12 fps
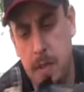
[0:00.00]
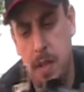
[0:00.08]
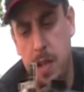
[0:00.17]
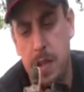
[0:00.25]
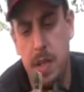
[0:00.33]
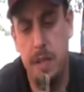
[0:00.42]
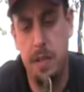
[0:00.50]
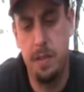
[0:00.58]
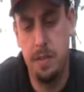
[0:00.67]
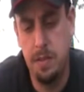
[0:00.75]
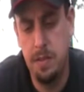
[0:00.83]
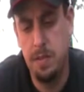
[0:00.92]
And then
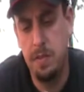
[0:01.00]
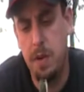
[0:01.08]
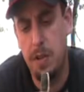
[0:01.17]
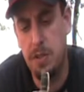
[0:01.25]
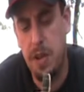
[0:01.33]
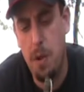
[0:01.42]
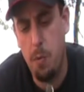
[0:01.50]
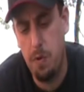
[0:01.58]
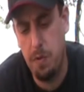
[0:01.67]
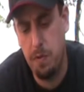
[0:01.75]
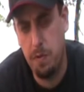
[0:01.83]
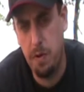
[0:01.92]
I've also got one
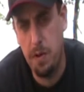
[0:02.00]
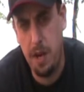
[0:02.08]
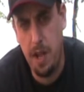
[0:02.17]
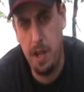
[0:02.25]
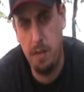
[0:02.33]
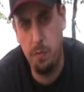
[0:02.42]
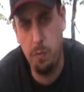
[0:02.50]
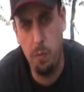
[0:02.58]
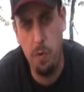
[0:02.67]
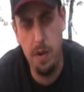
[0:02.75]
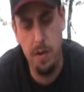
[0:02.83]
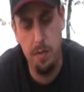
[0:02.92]
on the front. I,
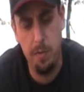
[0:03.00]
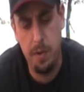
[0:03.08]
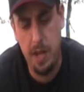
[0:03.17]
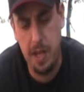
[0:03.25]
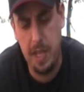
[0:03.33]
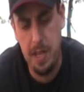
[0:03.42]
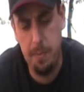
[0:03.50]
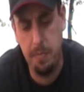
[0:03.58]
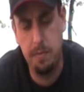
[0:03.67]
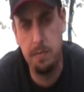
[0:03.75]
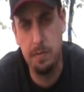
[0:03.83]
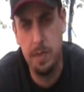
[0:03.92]
one of them I keep
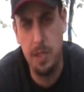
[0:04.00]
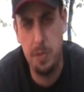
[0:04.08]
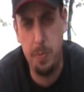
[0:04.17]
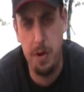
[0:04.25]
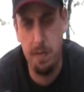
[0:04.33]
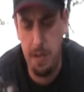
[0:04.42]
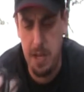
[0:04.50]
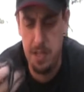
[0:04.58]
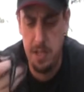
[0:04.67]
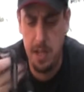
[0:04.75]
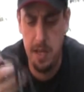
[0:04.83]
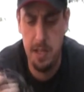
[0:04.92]
spare
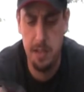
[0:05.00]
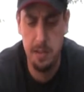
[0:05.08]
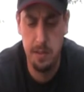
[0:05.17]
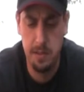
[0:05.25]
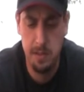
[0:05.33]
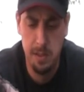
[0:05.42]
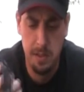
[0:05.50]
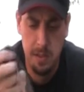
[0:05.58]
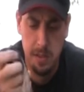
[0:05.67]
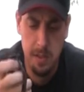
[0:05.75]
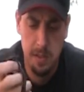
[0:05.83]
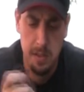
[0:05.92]
flashlight
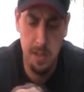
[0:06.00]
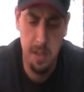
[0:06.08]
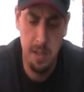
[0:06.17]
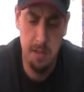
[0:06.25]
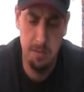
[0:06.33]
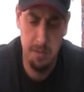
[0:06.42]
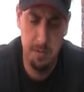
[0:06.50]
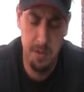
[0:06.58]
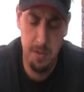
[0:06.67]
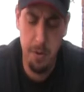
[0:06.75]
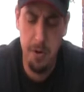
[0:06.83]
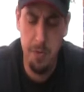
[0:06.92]
in. Uh,
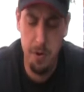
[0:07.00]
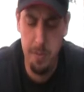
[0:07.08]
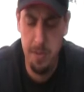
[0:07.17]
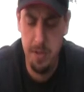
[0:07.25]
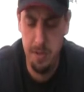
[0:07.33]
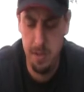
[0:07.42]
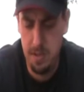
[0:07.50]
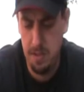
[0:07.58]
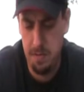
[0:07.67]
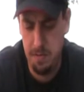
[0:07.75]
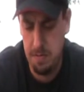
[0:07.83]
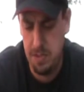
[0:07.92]
they're pretty roomy. Uh,
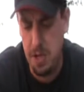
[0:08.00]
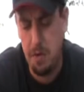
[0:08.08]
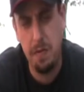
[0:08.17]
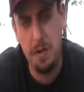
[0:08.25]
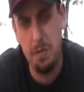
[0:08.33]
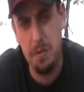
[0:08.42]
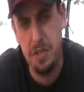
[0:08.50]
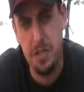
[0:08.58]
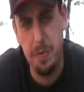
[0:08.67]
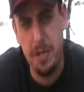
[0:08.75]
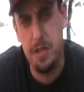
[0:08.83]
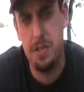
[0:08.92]
cell phone, a
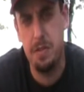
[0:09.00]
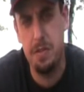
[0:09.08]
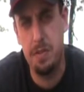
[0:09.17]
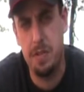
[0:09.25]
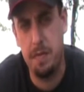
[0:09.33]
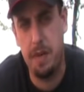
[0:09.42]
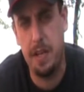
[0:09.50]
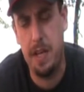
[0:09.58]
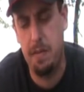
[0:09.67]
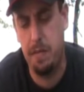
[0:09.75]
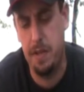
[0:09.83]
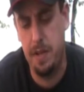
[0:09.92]
GPS unit, stuff like that
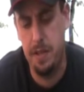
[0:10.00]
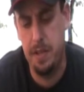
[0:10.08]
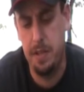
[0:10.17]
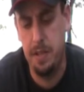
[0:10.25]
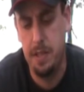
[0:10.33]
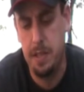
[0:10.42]
will fit in there.